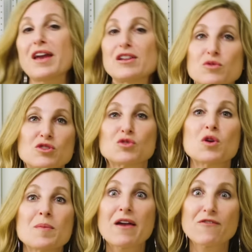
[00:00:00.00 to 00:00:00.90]
gauge, which is
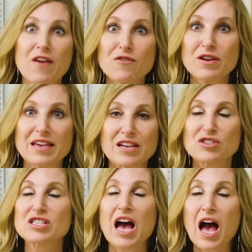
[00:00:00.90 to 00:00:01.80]
one of my favorite gauges.